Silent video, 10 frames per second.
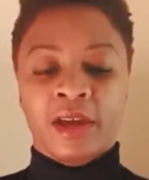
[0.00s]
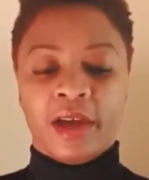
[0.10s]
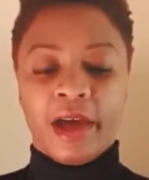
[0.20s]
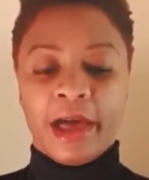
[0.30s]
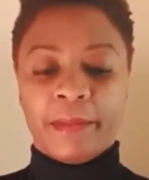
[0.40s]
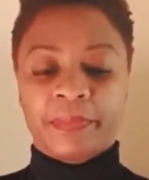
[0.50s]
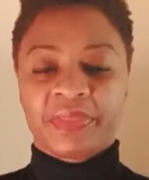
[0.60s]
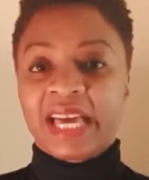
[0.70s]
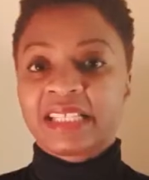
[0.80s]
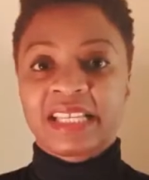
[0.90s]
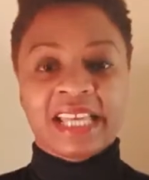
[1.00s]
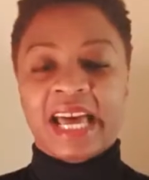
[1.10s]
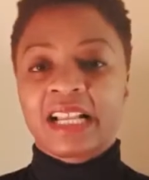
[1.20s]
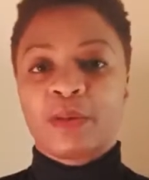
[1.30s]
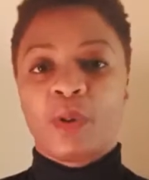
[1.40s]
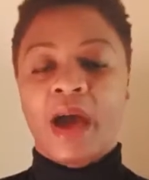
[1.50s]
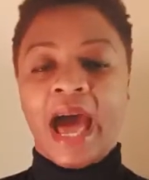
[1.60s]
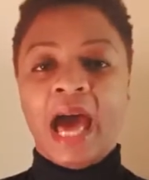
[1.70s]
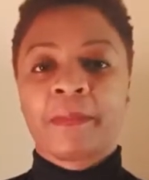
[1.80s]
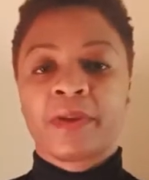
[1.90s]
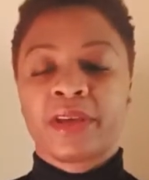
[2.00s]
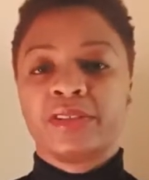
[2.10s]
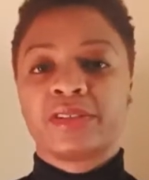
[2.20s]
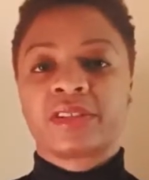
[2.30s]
that's exactly what happens.